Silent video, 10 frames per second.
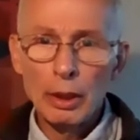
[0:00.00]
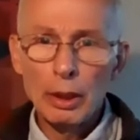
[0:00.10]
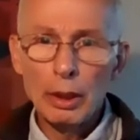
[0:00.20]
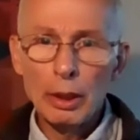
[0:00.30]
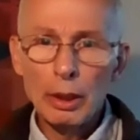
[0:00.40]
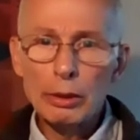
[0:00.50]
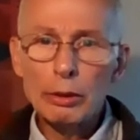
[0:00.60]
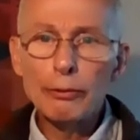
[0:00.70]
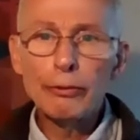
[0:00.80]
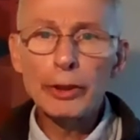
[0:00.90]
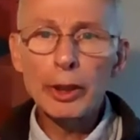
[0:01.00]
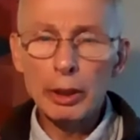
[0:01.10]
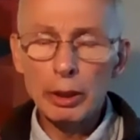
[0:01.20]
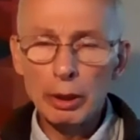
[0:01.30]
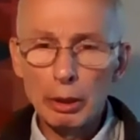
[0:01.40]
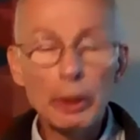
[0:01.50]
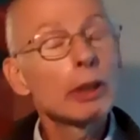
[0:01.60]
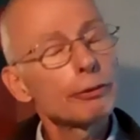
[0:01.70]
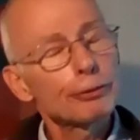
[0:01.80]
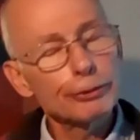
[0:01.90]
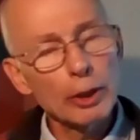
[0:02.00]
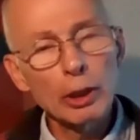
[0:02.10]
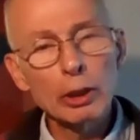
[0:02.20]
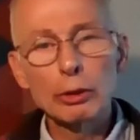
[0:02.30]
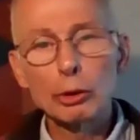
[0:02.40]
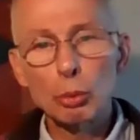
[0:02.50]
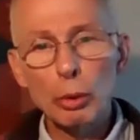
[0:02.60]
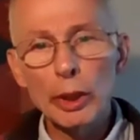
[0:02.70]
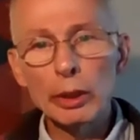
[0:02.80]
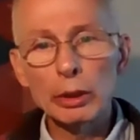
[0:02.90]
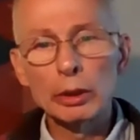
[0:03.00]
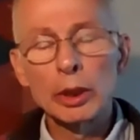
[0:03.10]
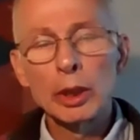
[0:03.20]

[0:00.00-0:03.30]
It's a fitting hymn, and it follows well